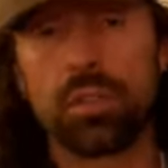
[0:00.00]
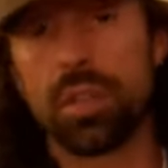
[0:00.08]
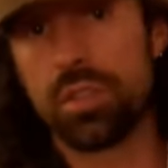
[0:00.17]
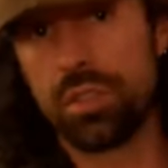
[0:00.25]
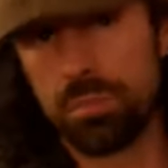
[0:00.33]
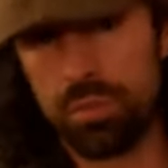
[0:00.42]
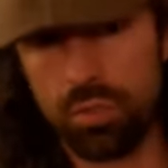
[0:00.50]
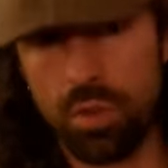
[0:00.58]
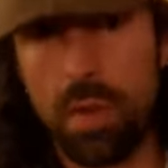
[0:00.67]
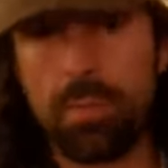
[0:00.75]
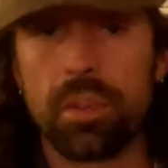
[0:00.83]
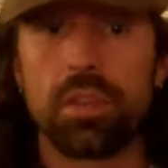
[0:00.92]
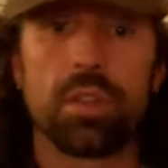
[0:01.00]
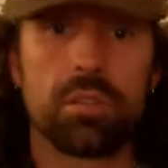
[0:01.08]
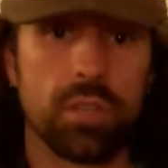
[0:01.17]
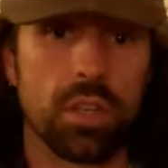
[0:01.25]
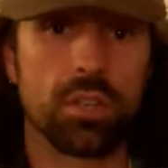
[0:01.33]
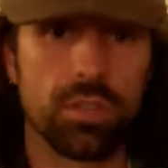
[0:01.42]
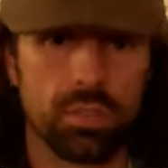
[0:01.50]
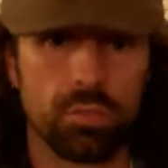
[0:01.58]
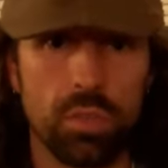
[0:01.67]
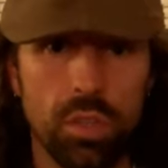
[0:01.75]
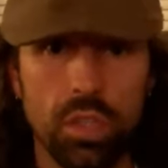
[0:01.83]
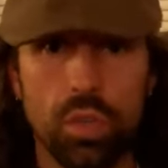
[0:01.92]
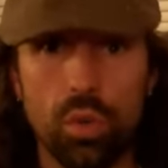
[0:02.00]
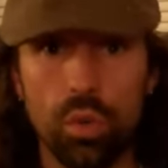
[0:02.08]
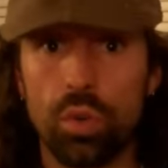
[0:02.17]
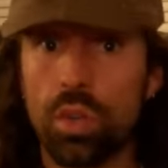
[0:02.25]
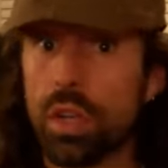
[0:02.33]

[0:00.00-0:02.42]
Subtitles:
you that subscribing to these videos is really cool.